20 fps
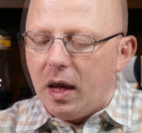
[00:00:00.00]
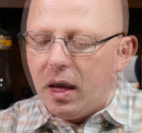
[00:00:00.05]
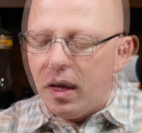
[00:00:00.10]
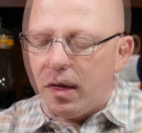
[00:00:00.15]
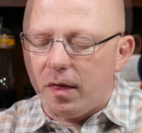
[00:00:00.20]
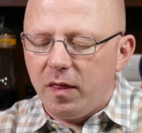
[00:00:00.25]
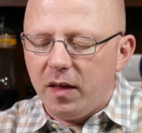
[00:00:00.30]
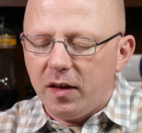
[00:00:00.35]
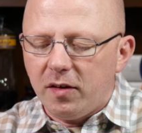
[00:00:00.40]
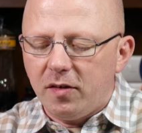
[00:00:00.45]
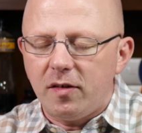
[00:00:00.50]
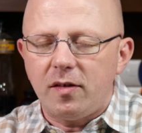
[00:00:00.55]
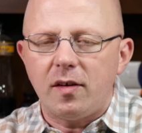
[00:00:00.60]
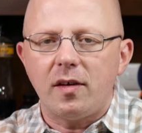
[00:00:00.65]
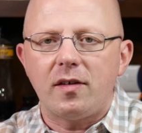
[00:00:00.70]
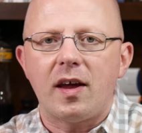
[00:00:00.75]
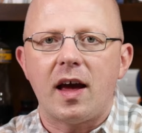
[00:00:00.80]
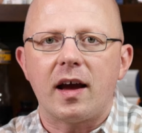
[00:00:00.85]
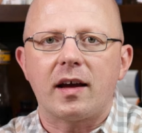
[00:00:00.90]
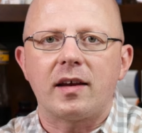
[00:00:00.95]
This is a
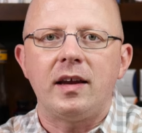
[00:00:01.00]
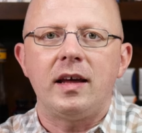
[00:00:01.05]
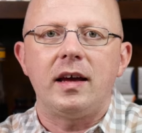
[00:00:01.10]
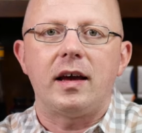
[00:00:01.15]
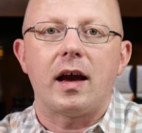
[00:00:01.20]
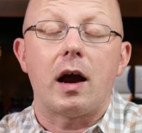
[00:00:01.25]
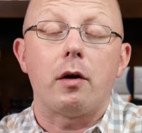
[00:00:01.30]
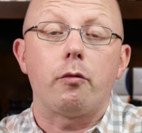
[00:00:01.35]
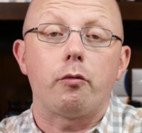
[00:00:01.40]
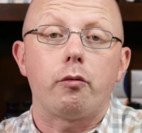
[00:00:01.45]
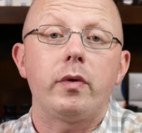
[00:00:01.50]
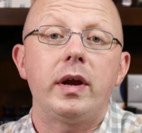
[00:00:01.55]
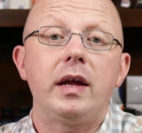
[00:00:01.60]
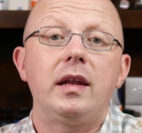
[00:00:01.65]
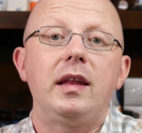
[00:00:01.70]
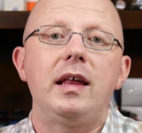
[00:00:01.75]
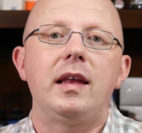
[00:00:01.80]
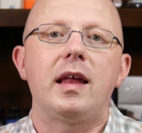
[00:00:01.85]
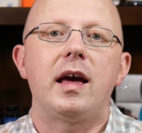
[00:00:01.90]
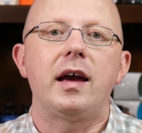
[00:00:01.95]
technique I
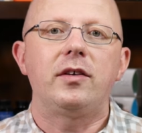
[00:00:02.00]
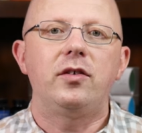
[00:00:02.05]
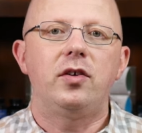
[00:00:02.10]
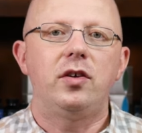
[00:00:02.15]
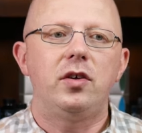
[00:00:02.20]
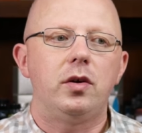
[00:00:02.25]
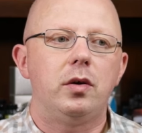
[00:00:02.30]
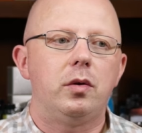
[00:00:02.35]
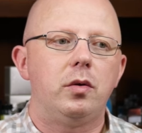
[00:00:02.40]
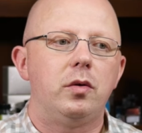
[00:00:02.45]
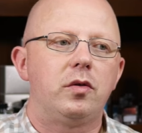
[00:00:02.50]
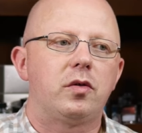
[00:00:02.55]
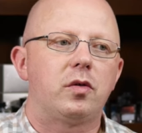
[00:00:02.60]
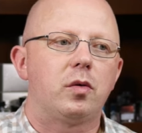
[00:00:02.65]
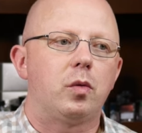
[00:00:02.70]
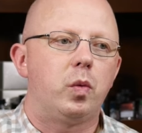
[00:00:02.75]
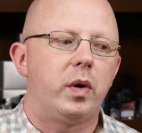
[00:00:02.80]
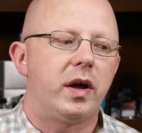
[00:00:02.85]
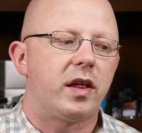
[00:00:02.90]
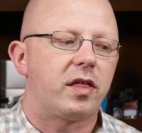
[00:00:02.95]
really like to use
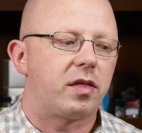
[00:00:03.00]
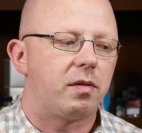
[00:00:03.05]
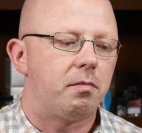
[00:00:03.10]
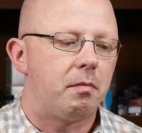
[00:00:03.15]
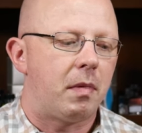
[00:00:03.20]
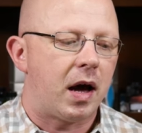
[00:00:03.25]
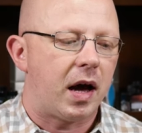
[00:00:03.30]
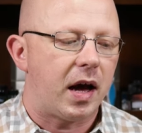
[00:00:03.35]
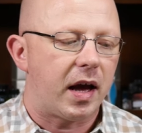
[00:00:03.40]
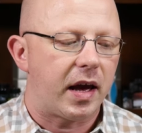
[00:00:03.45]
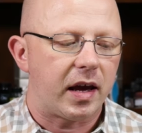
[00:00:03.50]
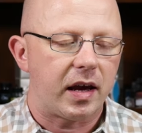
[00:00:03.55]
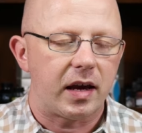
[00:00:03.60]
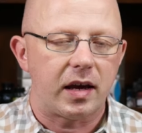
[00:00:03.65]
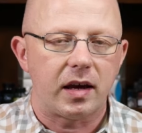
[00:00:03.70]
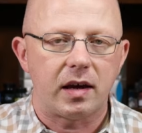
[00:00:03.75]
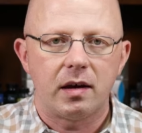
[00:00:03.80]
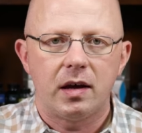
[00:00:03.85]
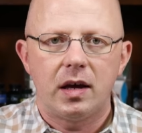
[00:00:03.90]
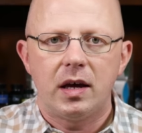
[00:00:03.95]
with
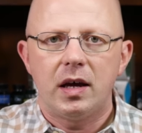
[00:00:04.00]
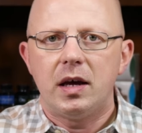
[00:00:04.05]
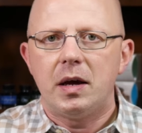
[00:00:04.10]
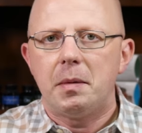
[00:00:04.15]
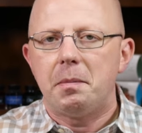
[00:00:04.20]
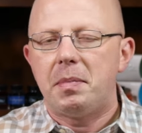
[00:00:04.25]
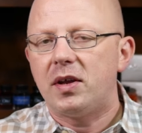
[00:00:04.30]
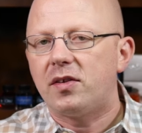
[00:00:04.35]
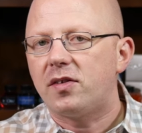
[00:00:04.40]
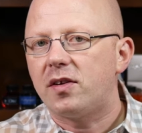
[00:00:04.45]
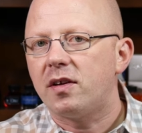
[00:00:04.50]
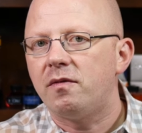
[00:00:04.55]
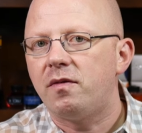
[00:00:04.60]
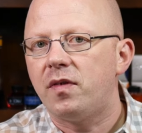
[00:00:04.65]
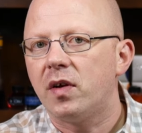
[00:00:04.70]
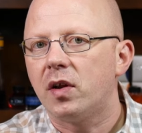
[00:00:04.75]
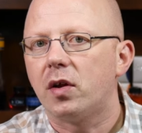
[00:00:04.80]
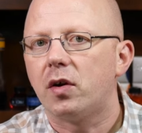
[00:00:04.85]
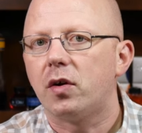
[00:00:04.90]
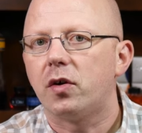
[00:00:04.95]
my piston
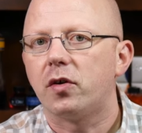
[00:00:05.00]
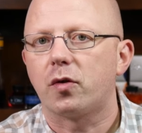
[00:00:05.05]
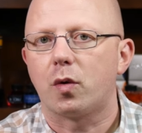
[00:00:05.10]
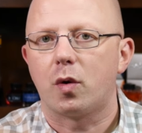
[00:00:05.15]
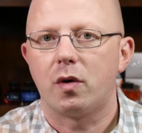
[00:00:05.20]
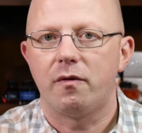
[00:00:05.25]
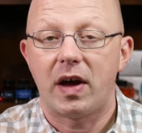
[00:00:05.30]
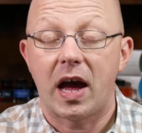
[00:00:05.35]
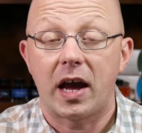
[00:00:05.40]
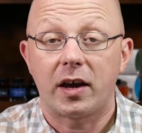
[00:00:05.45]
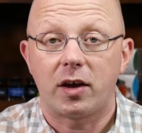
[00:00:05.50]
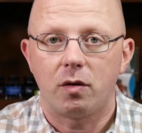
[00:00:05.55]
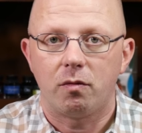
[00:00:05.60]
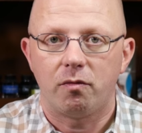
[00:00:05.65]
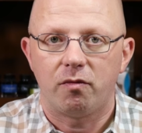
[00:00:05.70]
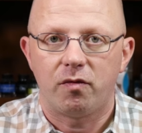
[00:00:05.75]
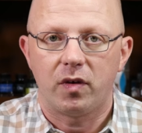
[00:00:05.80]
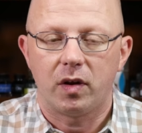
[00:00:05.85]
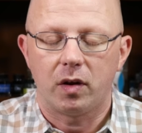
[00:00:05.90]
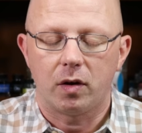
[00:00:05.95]
fillers or
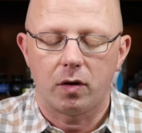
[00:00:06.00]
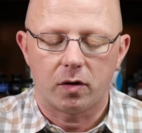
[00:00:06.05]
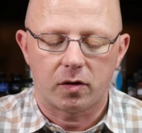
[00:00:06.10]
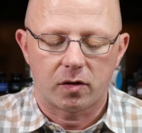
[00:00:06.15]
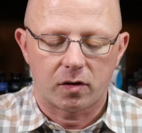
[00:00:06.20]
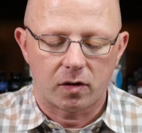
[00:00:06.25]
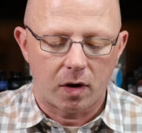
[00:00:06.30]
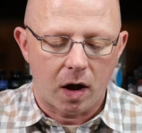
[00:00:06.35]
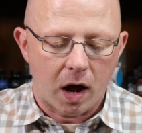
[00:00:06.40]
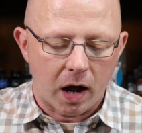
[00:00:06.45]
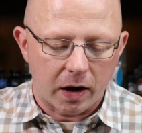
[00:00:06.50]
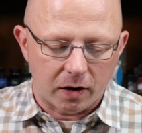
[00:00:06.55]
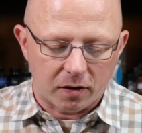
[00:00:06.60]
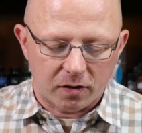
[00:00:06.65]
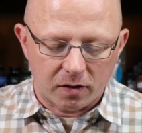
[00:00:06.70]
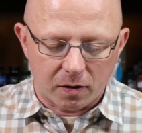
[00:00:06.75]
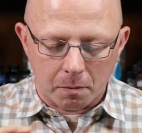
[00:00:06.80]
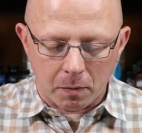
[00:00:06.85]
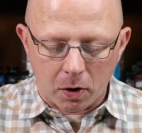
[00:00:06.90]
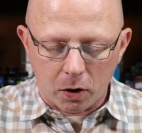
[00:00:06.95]
vacuum fillers, not
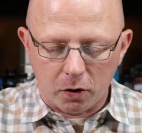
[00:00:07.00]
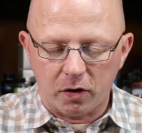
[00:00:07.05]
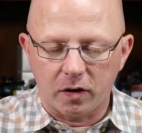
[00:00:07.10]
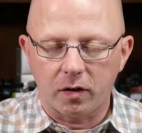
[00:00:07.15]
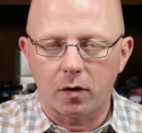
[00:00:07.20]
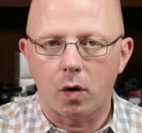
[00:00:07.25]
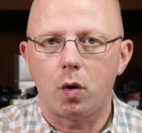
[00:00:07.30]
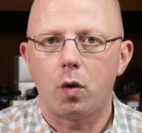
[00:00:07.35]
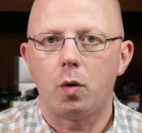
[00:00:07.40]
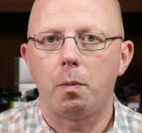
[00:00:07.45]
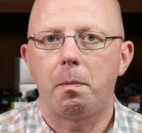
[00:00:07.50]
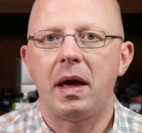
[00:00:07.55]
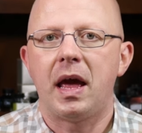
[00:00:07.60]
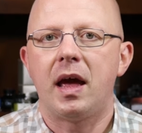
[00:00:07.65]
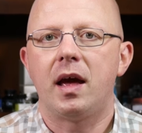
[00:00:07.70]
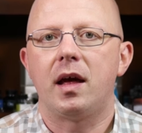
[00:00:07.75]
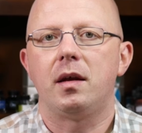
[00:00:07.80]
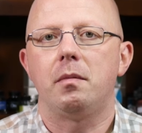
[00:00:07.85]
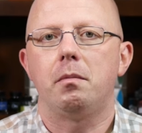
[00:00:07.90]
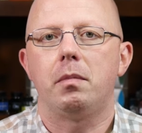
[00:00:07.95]
submerging the whole
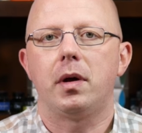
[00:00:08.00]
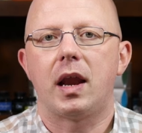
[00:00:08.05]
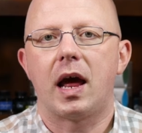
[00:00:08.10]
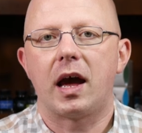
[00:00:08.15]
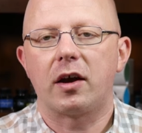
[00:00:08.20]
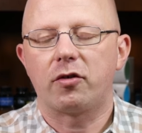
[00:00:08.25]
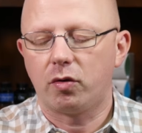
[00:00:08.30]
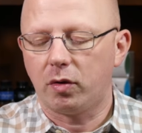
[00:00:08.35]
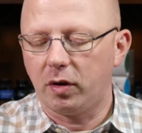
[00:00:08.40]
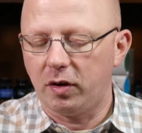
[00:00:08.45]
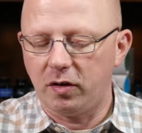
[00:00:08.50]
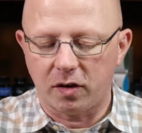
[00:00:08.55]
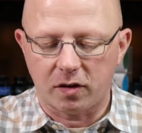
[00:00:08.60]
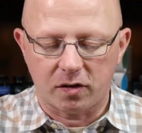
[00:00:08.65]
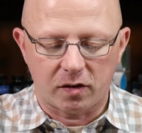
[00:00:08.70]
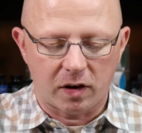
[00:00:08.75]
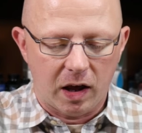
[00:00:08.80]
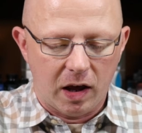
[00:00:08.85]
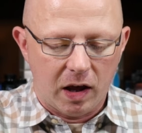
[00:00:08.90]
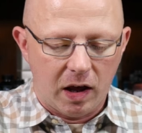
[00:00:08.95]
pen, but actually
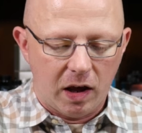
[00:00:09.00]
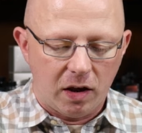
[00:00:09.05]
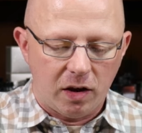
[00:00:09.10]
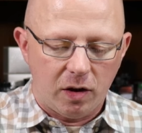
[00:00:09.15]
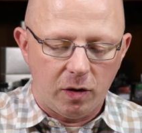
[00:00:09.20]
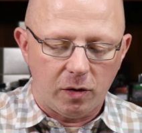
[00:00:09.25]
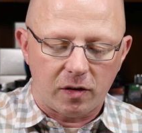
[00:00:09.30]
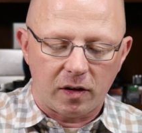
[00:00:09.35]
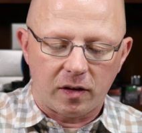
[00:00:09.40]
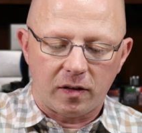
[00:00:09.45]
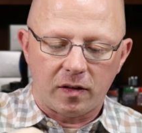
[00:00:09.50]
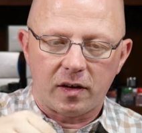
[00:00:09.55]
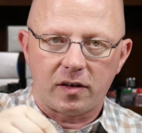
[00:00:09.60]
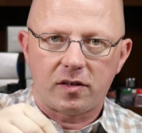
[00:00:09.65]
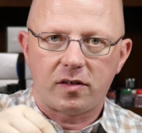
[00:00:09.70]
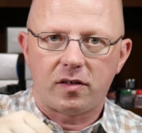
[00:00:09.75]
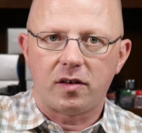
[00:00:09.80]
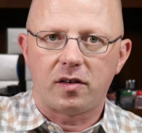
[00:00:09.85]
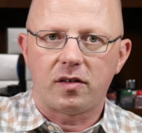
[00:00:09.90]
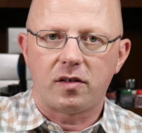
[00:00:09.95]
just using
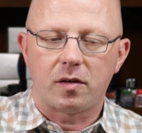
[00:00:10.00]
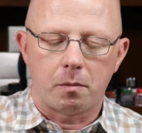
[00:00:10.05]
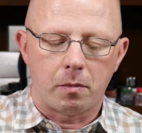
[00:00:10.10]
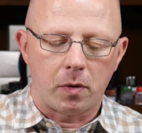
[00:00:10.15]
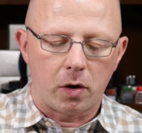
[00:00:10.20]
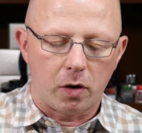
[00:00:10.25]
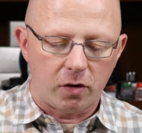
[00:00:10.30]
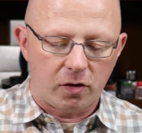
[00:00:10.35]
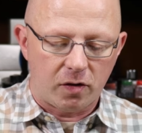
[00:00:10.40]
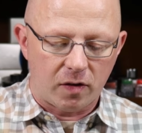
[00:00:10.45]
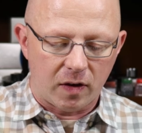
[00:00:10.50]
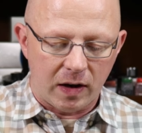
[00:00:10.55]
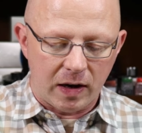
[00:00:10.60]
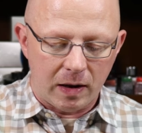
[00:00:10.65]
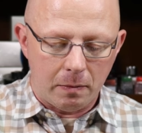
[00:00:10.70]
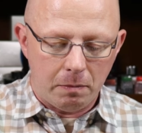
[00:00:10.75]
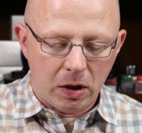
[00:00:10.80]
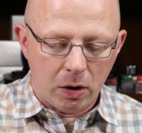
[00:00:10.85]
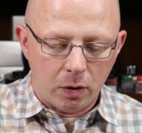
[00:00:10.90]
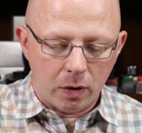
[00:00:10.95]
this to submerge the
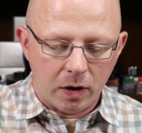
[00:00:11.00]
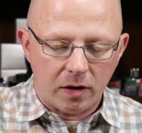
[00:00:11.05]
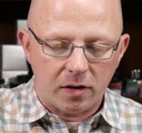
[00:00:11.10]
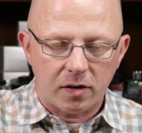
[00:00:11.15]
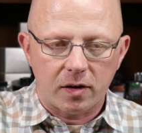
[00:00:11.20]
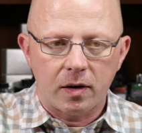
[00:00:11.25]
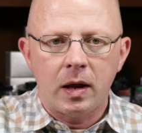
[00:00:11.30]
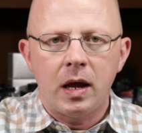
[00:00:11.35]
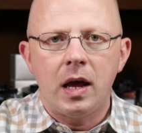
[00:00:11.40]
nib unit.